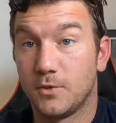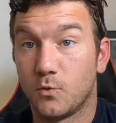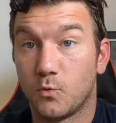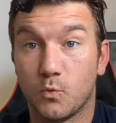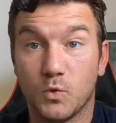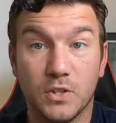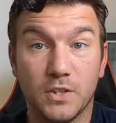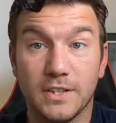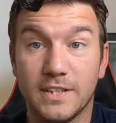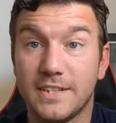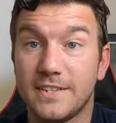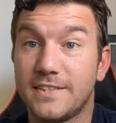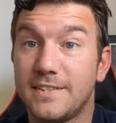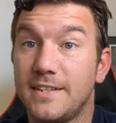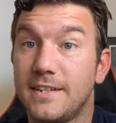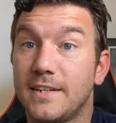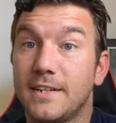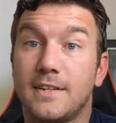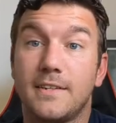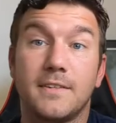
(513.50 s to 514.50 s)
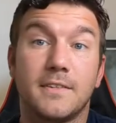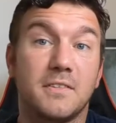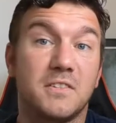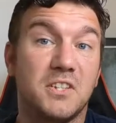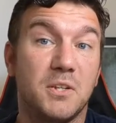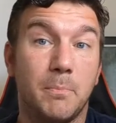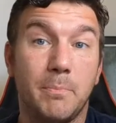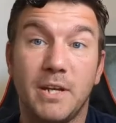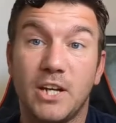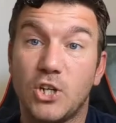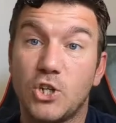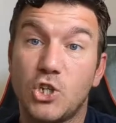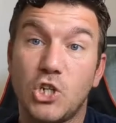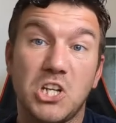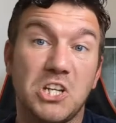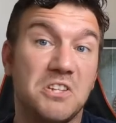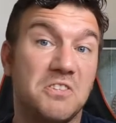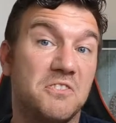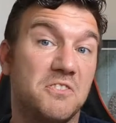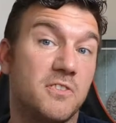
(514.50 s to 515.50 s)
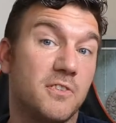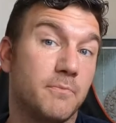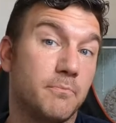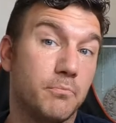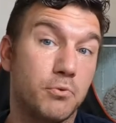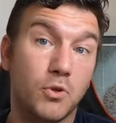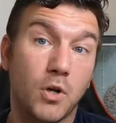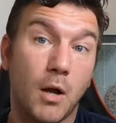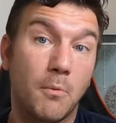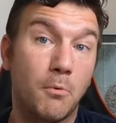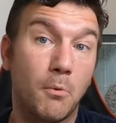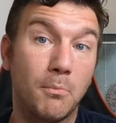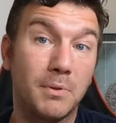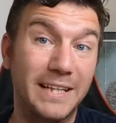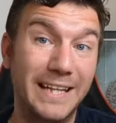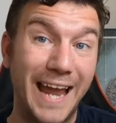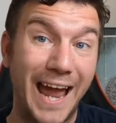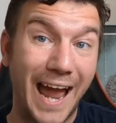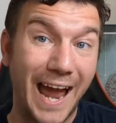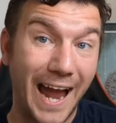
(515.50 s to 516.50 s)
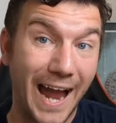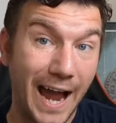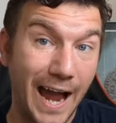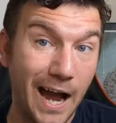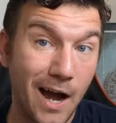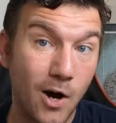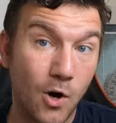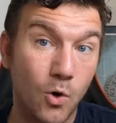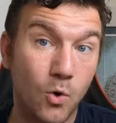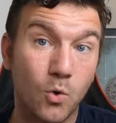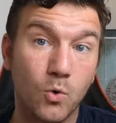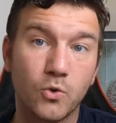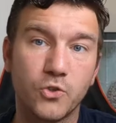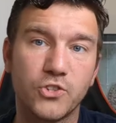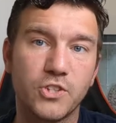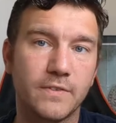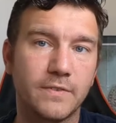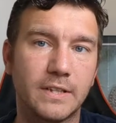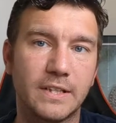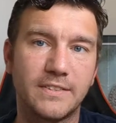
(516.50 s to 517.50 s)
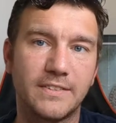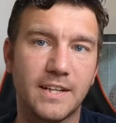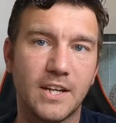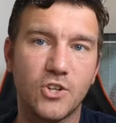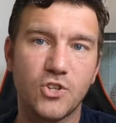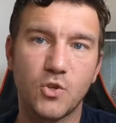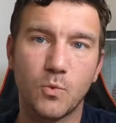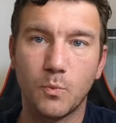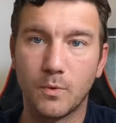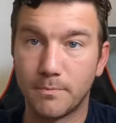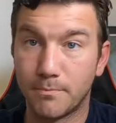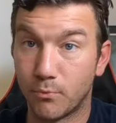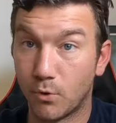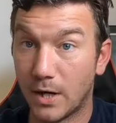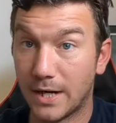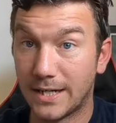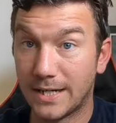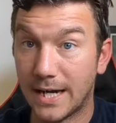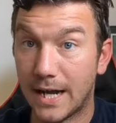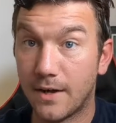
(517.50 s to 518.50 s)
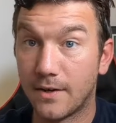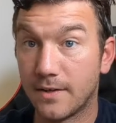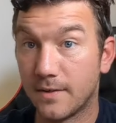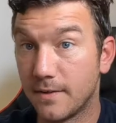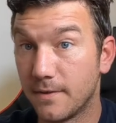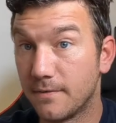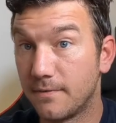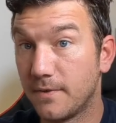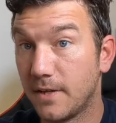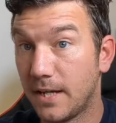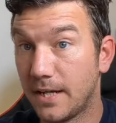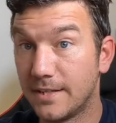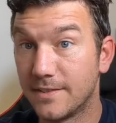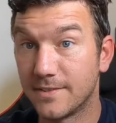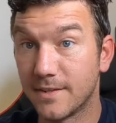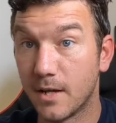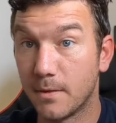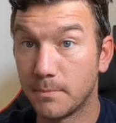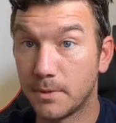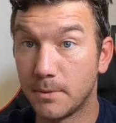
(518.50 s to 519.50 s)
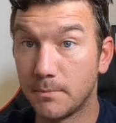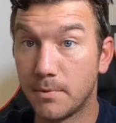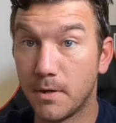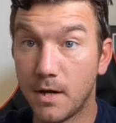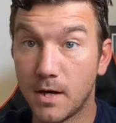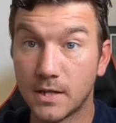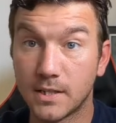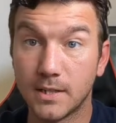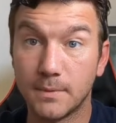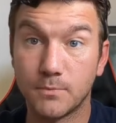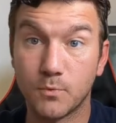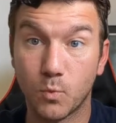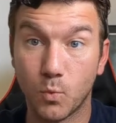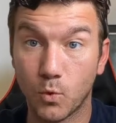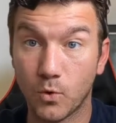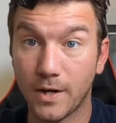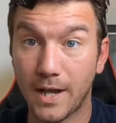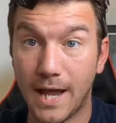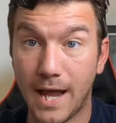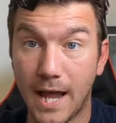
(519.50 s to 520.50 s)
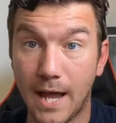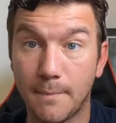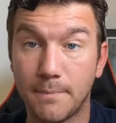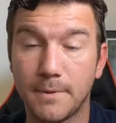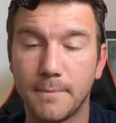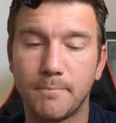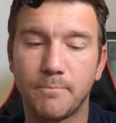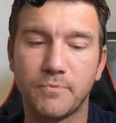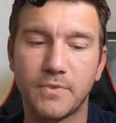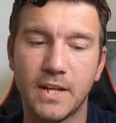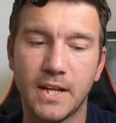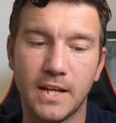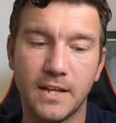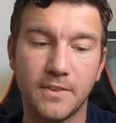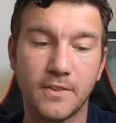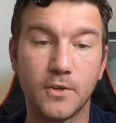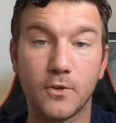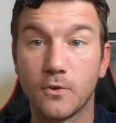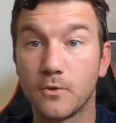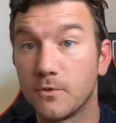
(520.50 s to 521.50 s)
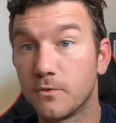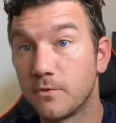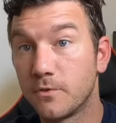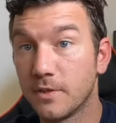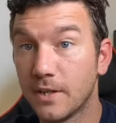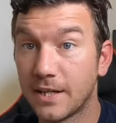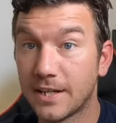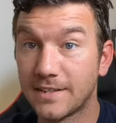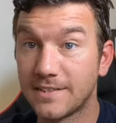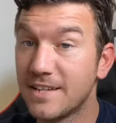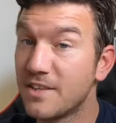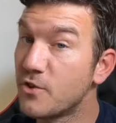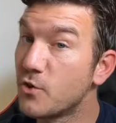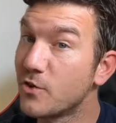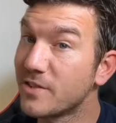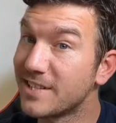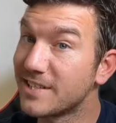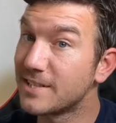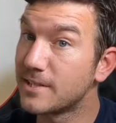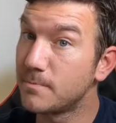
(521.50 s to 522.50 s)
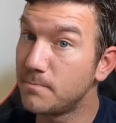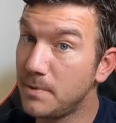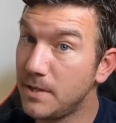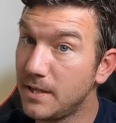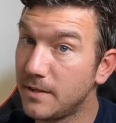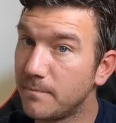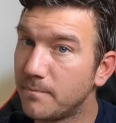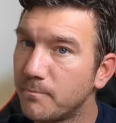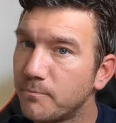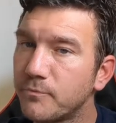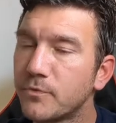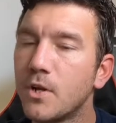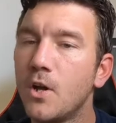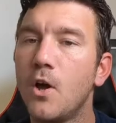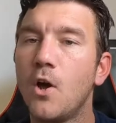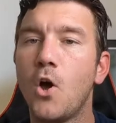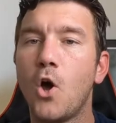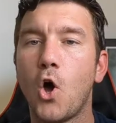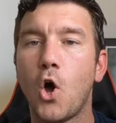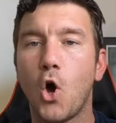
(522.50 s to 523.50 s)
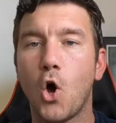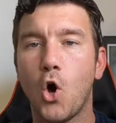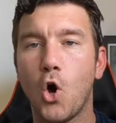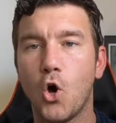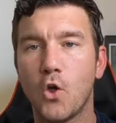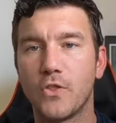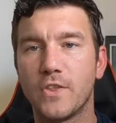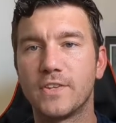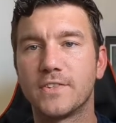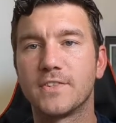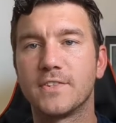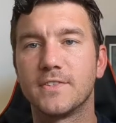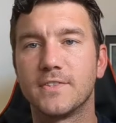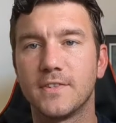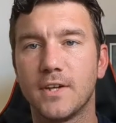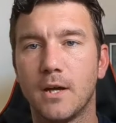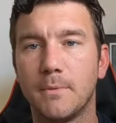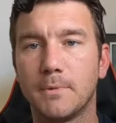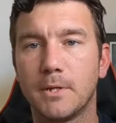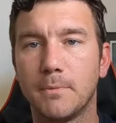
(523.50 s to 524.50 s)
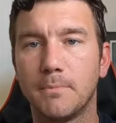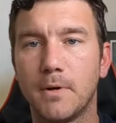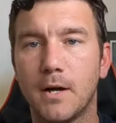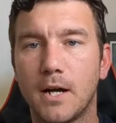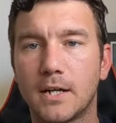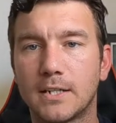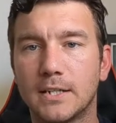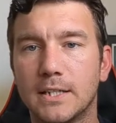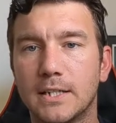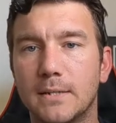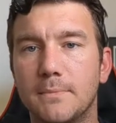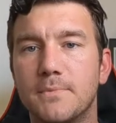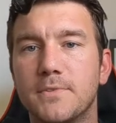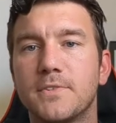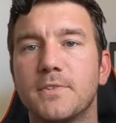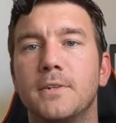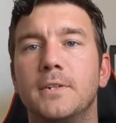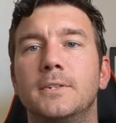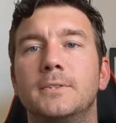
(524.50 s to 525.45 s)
realistic depictions of probably how civilization would break down if a zombie apocalypse were to happen. And there's, like I said, there was a spin on this zombie apocalypse.